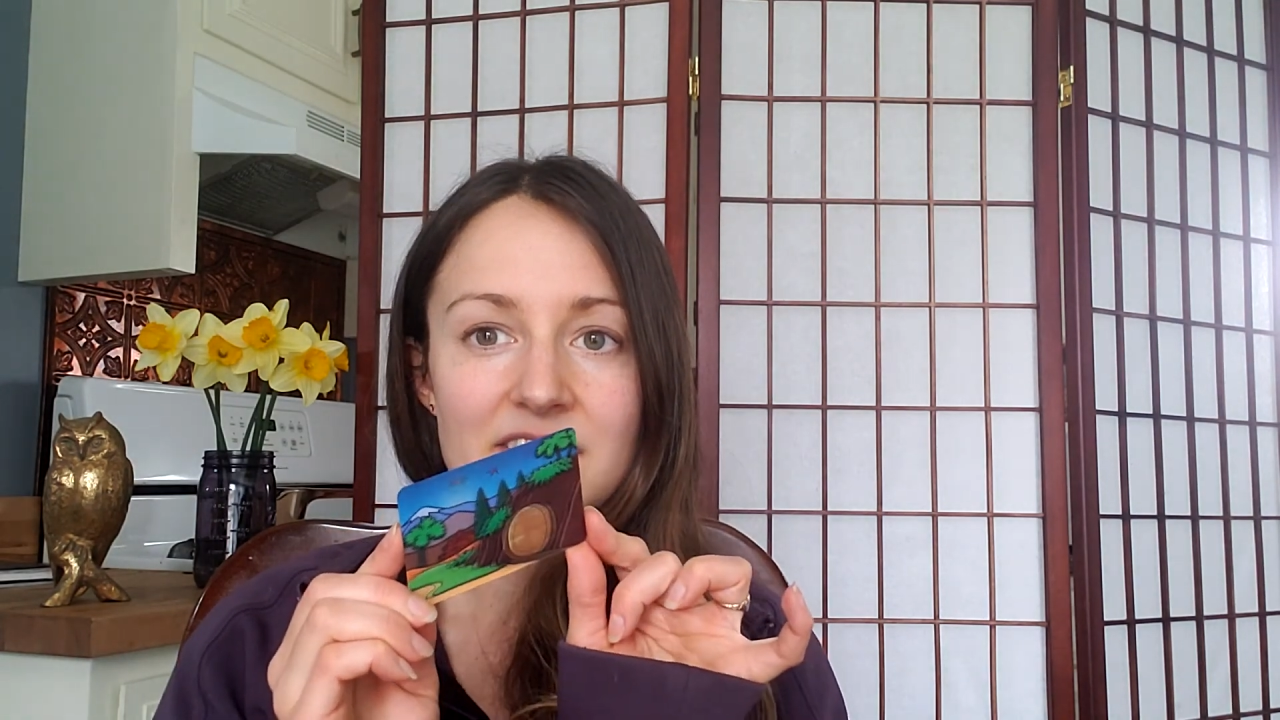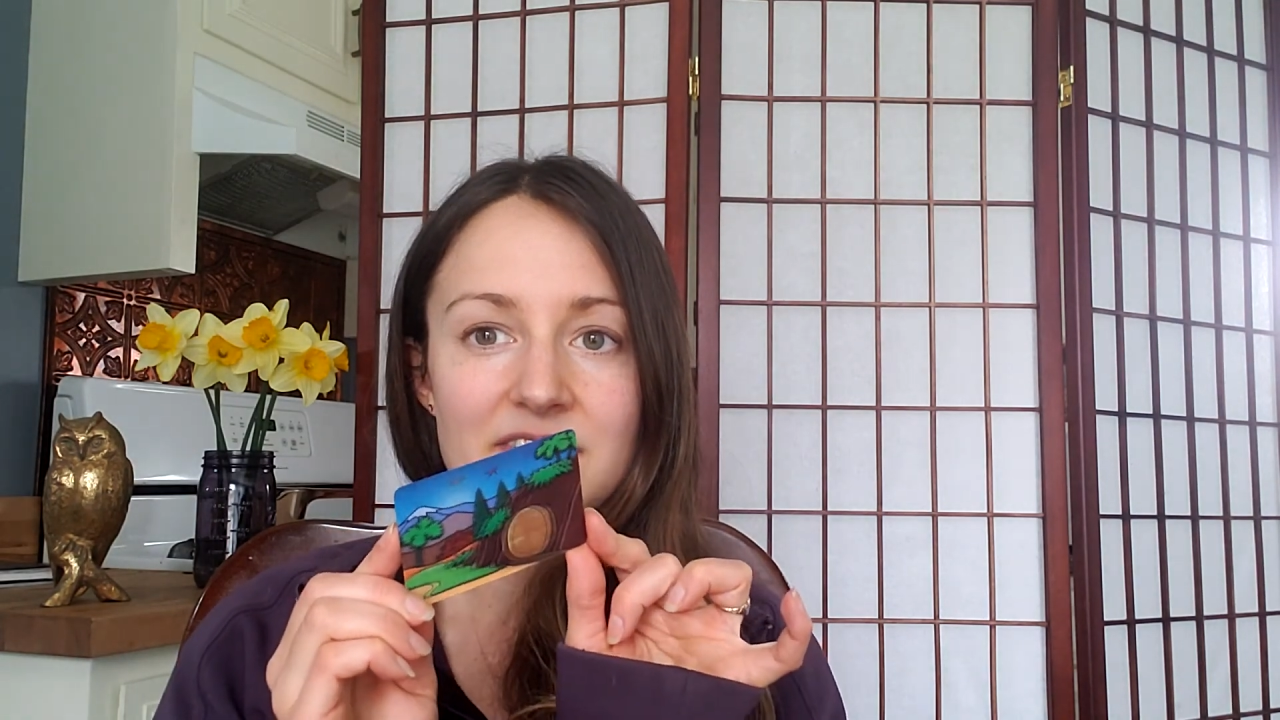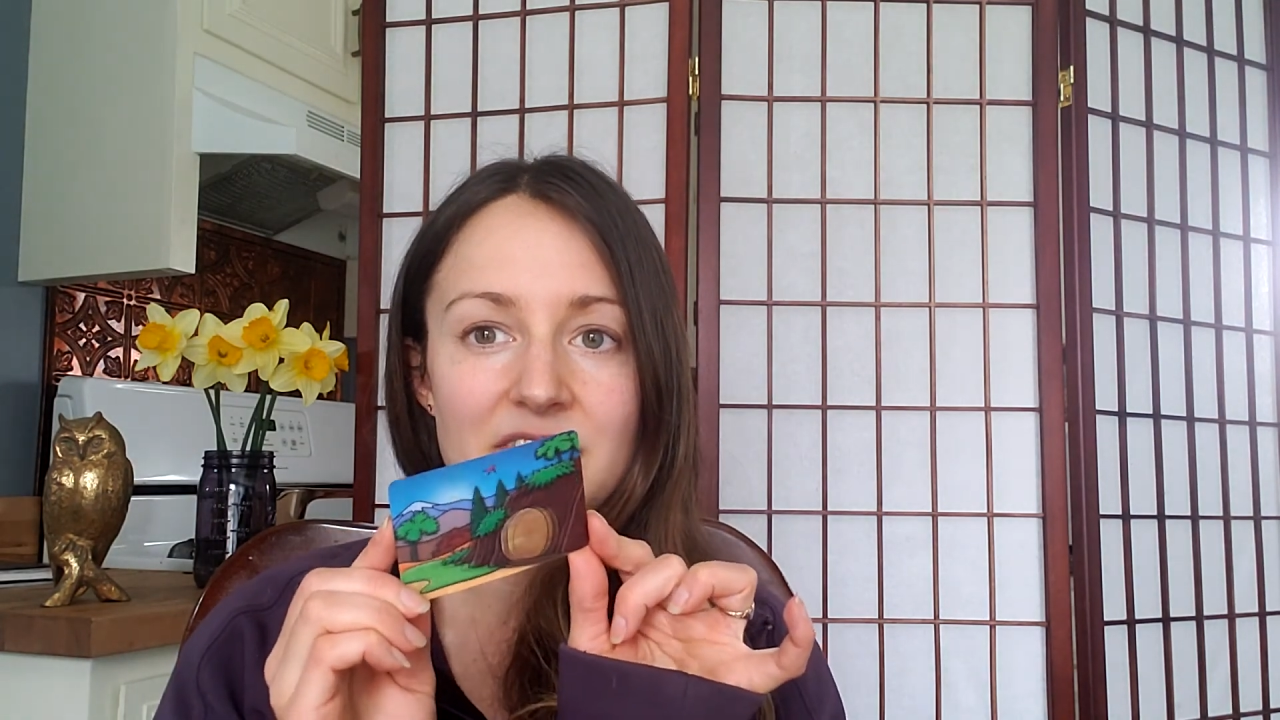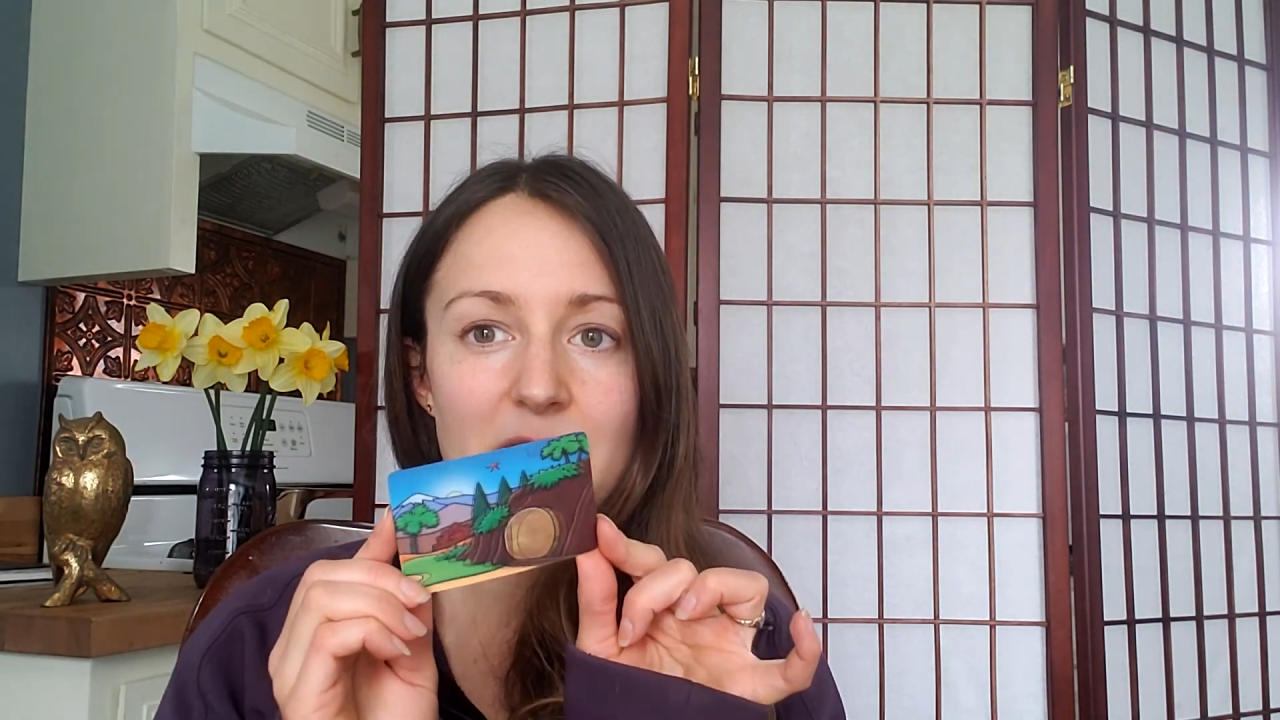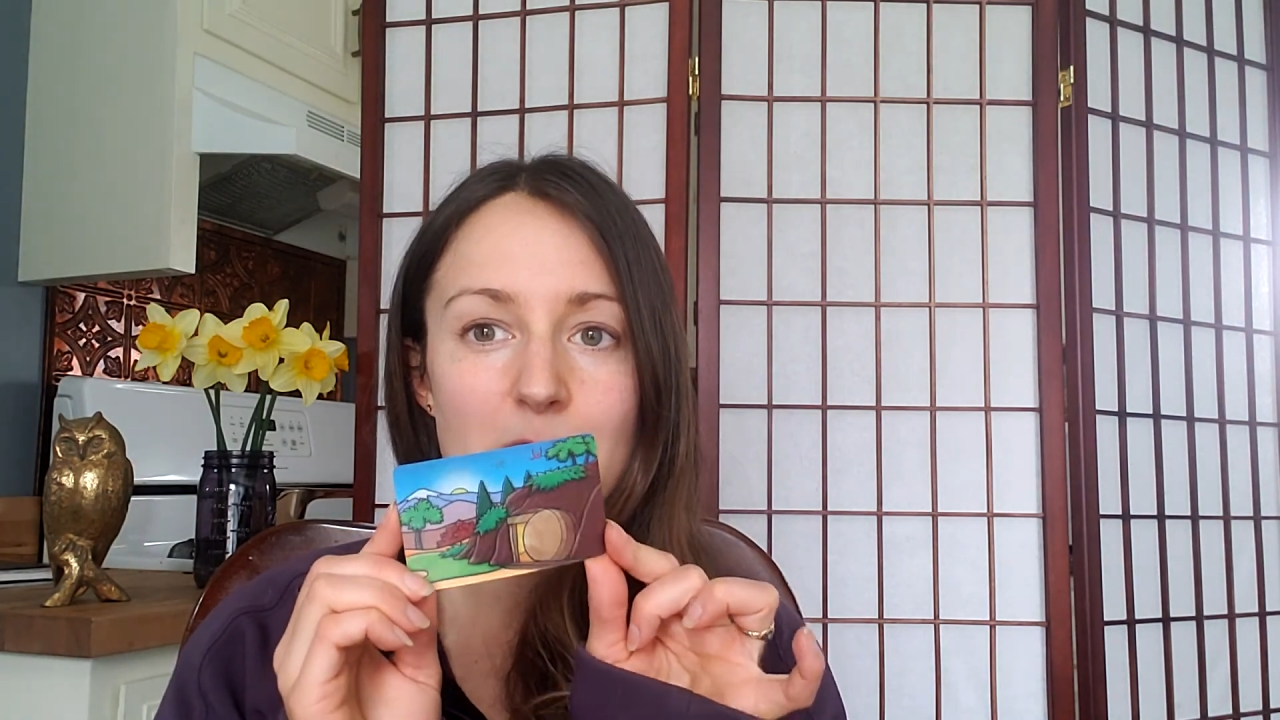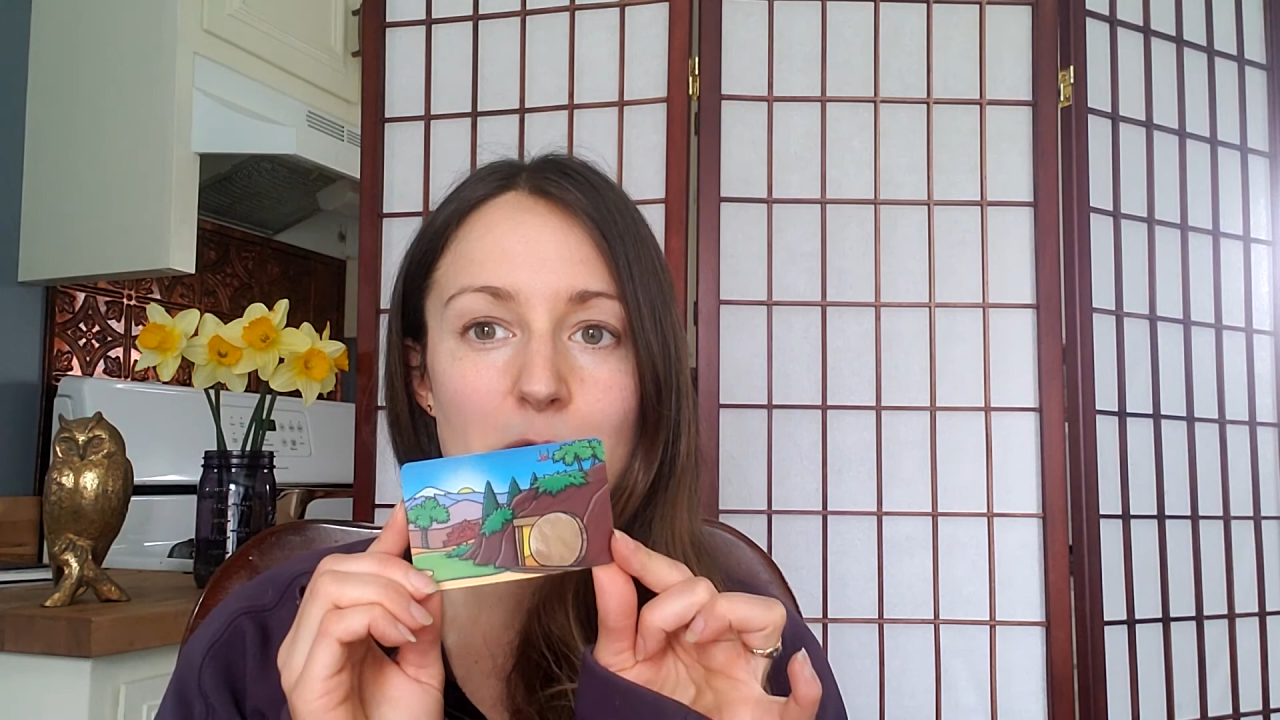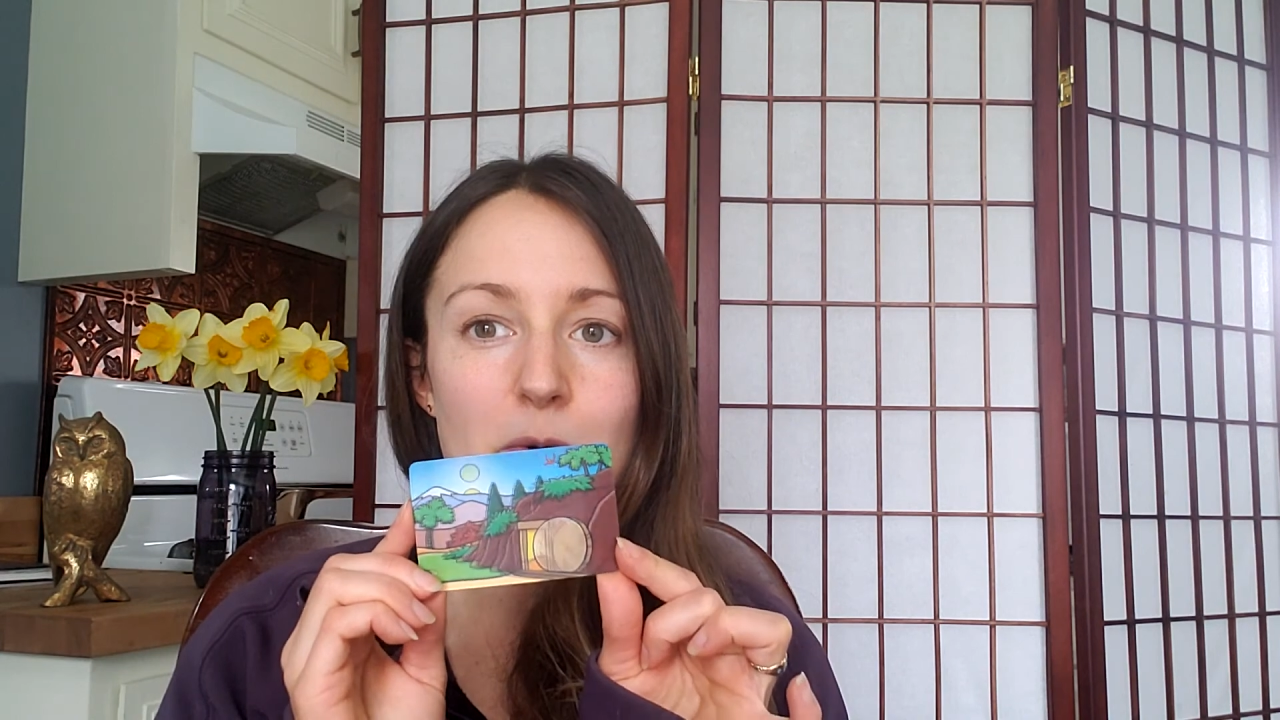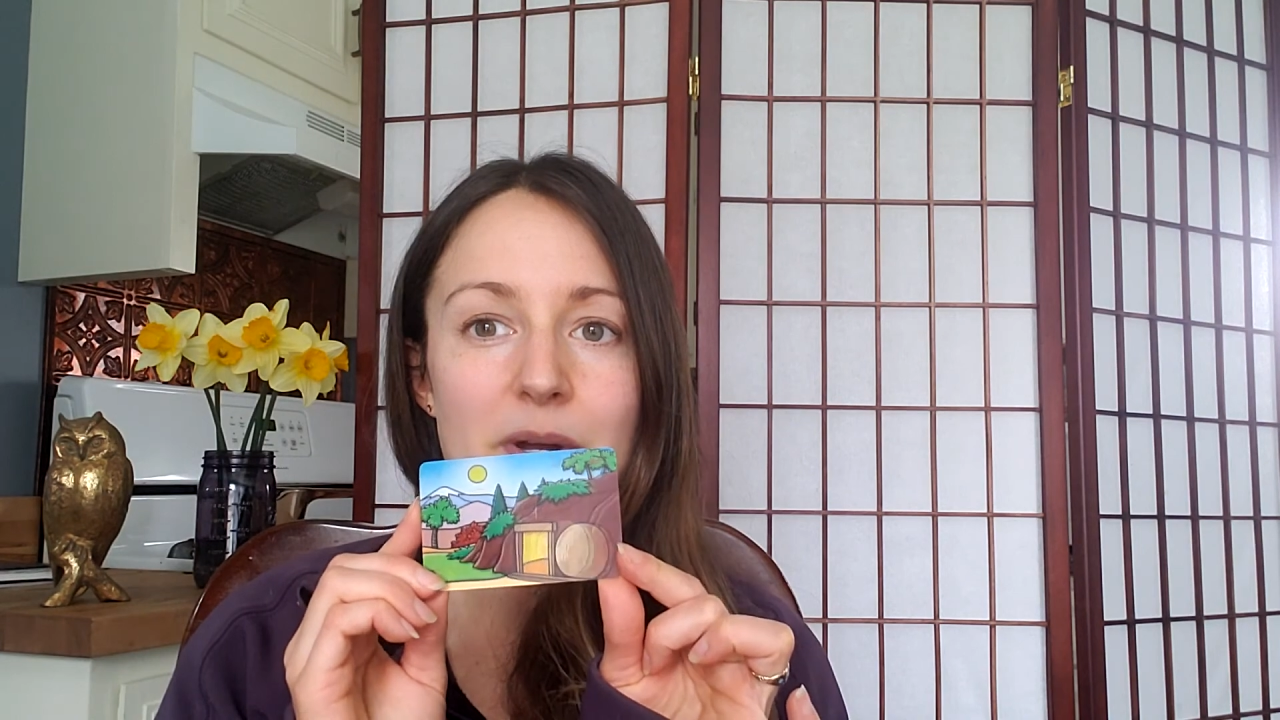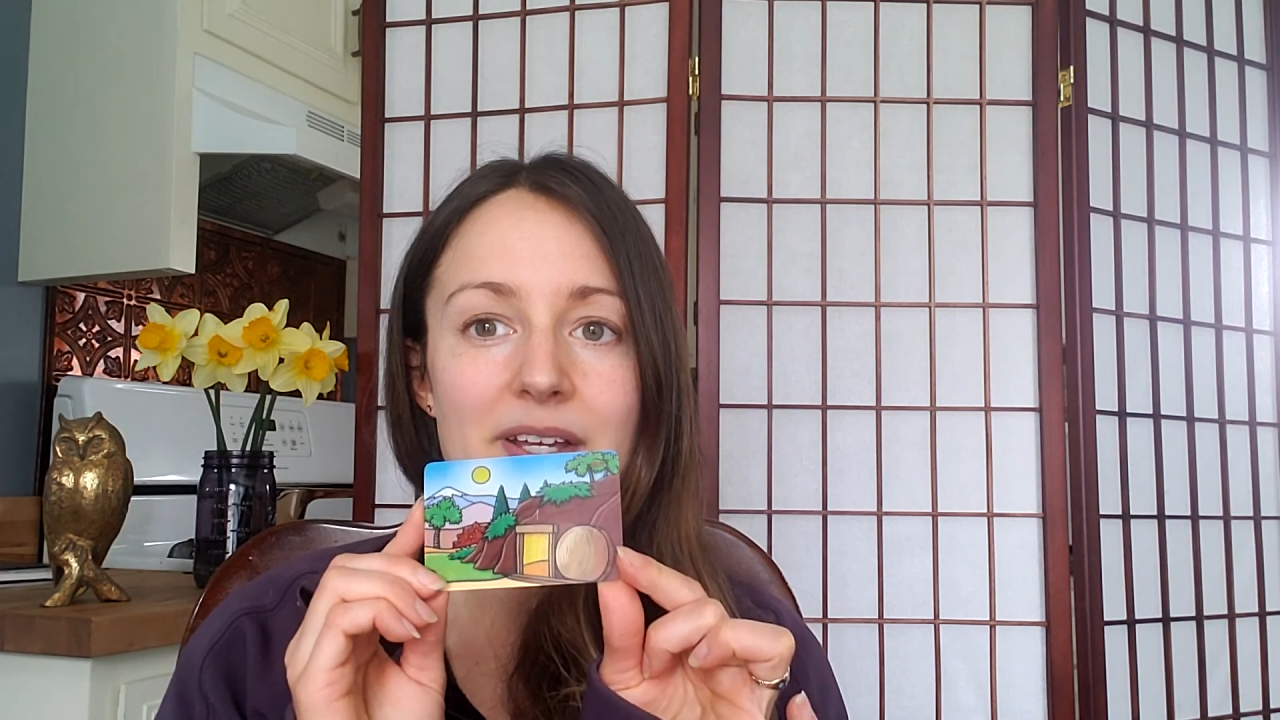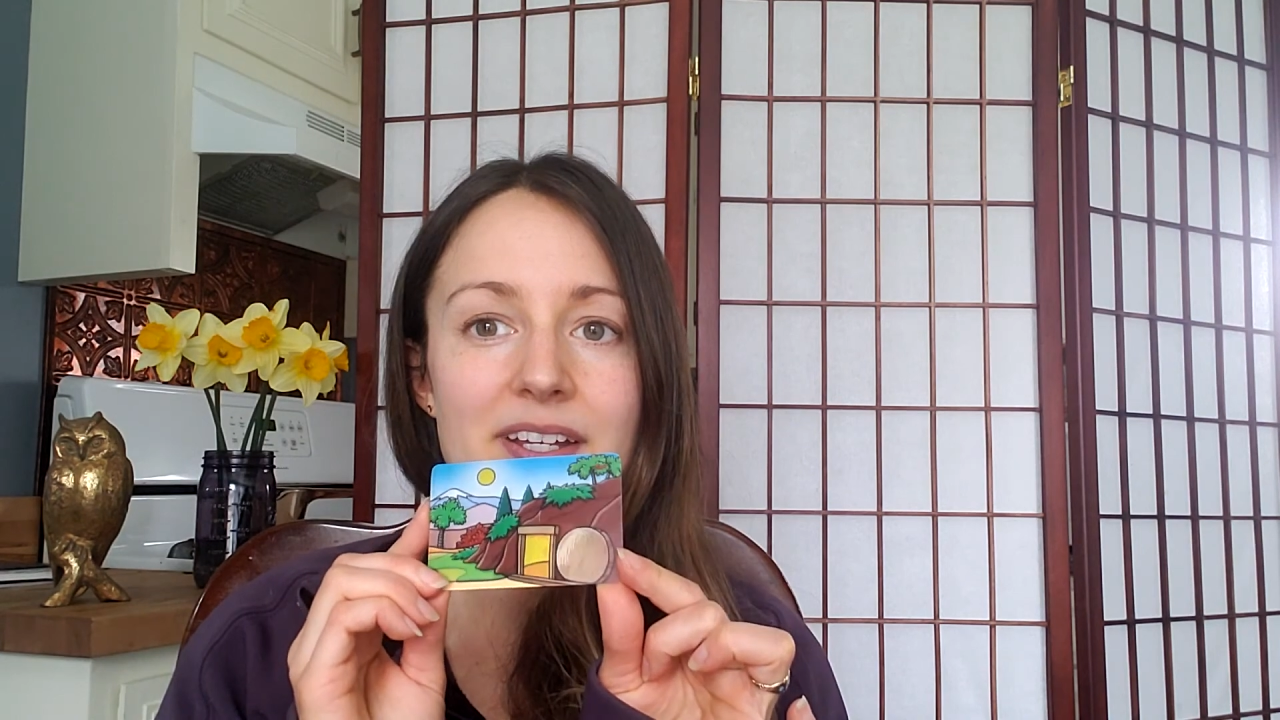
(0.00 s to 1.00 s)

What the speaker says: So